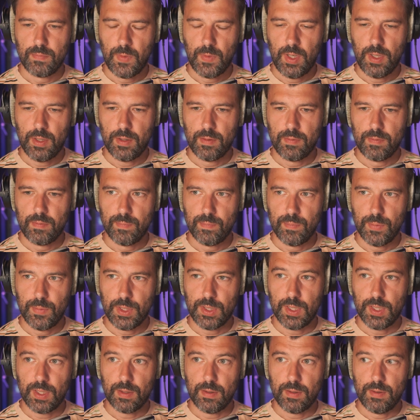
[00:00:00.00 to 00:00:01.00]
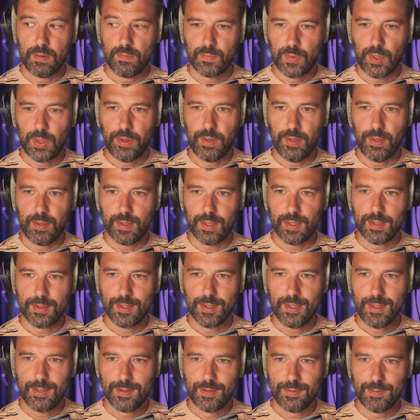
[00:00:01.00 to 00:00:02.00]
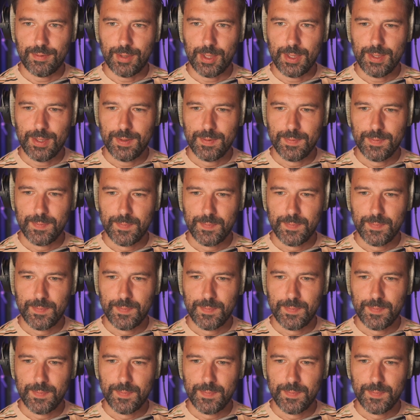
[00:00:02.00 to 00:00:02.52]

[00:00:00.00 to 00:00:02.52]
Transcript: Yeah, exactly. I think that's it, right?